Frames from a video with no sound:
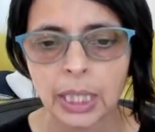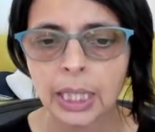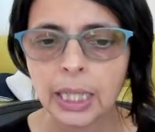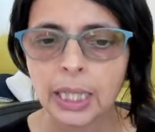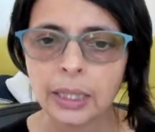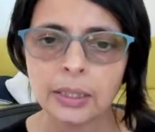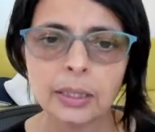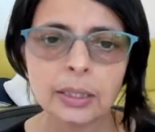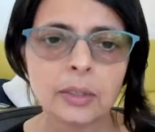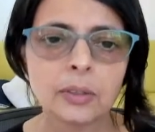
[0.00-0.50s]

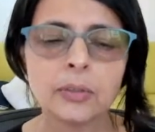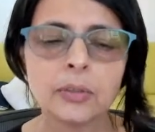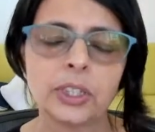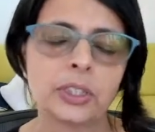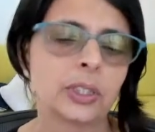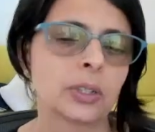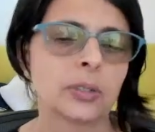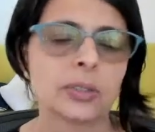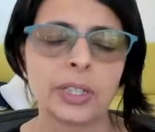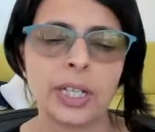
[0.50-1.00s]
Here we
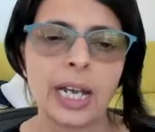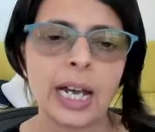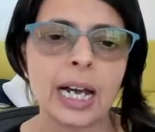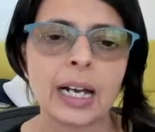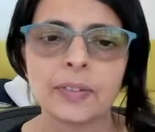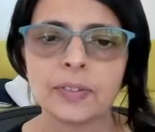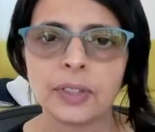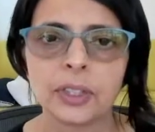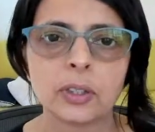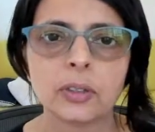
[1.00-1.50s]
don't
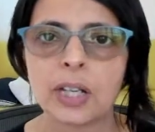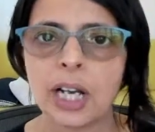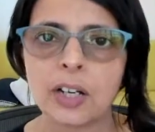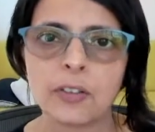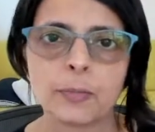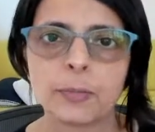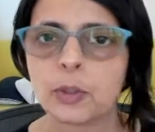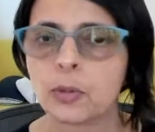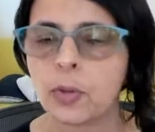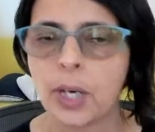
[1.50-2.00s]
have the graph
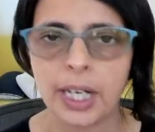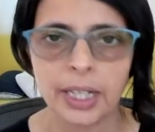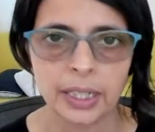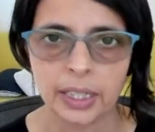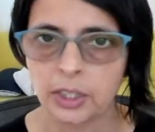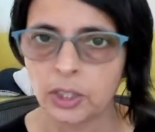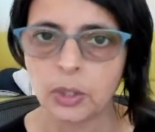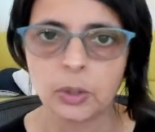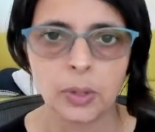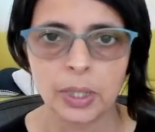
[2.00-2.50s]
provided
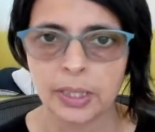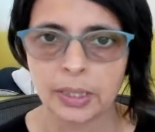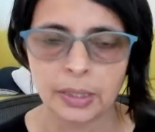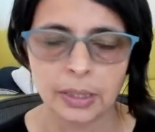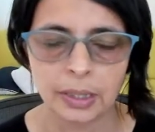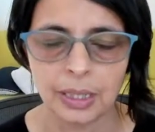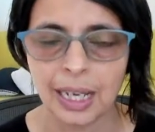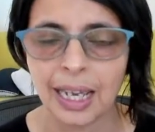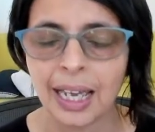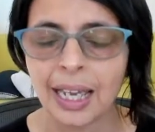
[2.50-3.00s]
to us
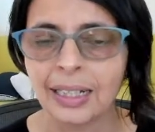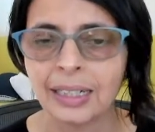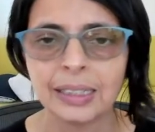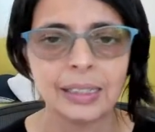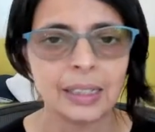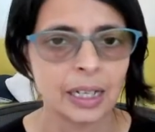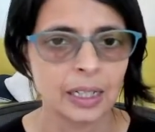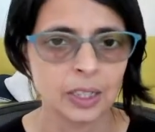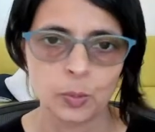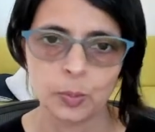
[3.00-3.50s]
in any
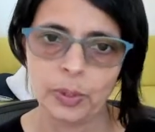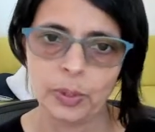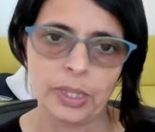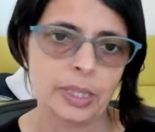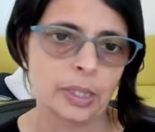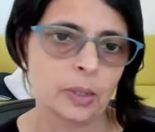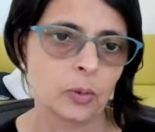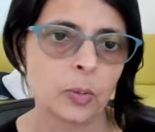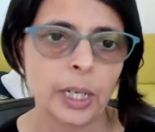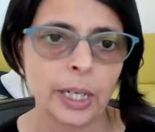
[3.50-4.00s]

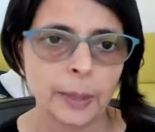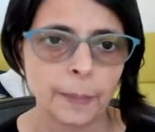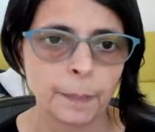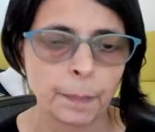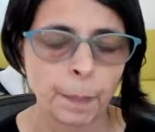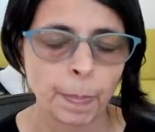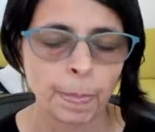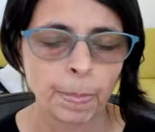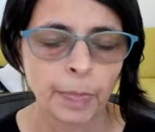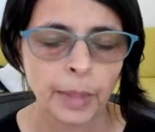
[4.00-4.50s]
explicit way.
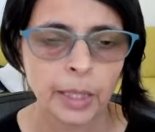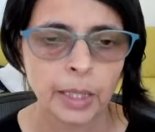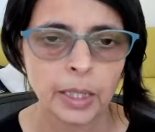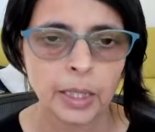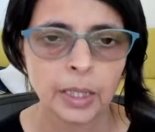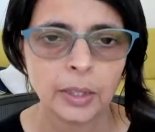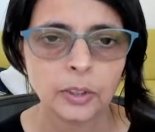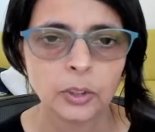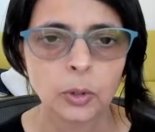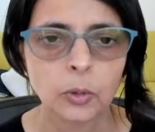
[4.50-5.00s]

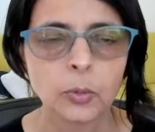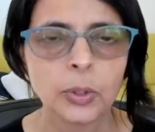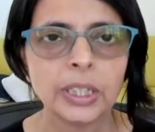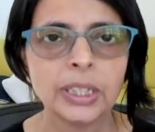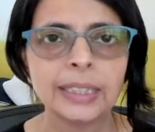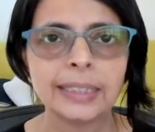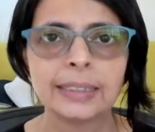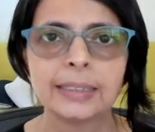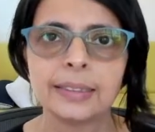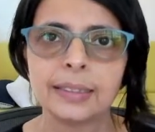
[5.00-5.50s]
So we
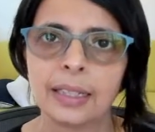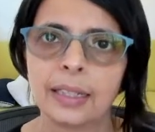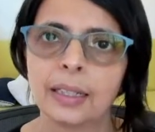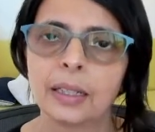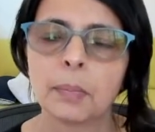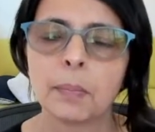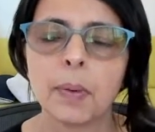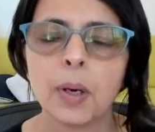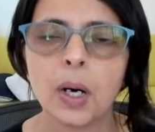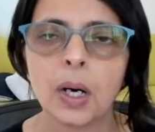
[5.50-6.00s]
need to take a
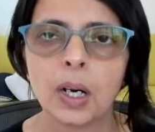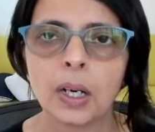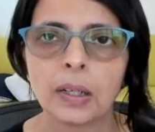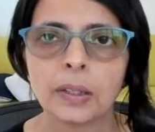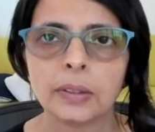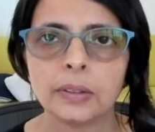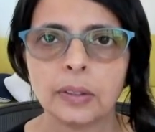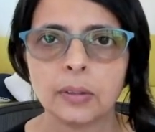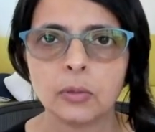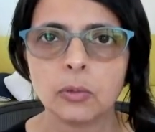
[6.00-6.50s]
pause
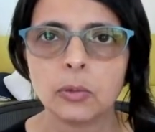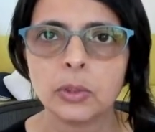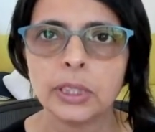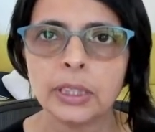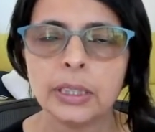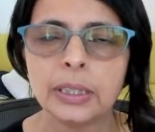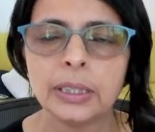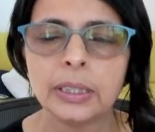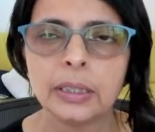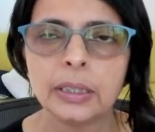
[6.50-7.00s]
and
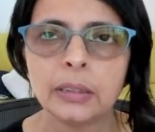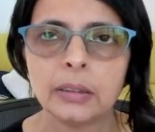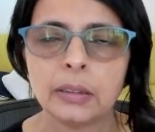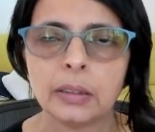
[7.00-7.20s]
really